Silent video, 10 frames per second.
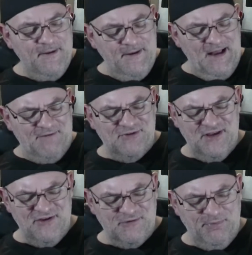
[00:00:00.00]
I've
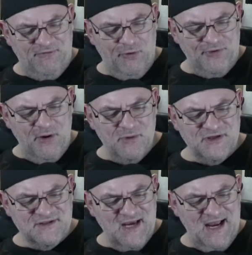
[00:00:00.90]
said this before. There was
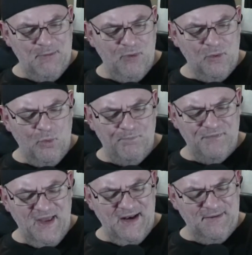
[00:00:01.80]
a time when,
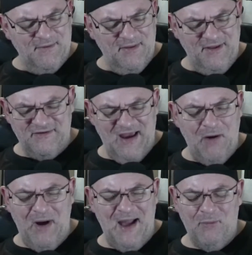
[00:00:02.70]
and it's
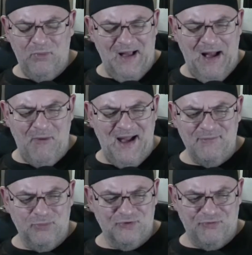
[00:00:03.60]
how I
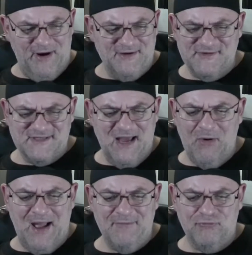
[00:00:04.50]
was raised, it's
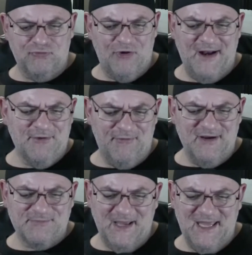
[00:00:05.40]
how I tried to
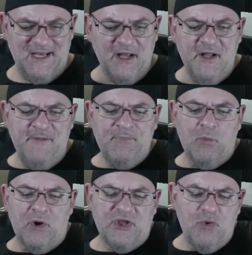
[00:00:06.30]
raise my kid,
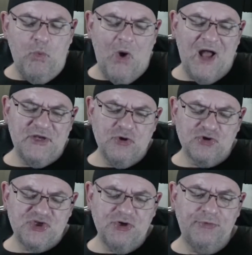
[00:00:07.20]
where you want your
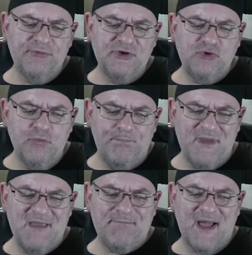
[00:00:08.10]
children to
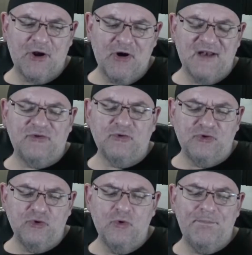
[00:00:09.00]
be better and to
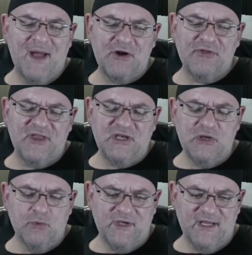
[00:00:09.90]
do better than
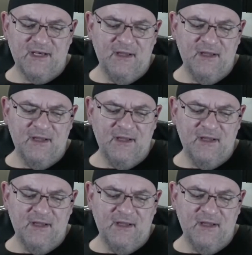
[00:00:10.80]
you did.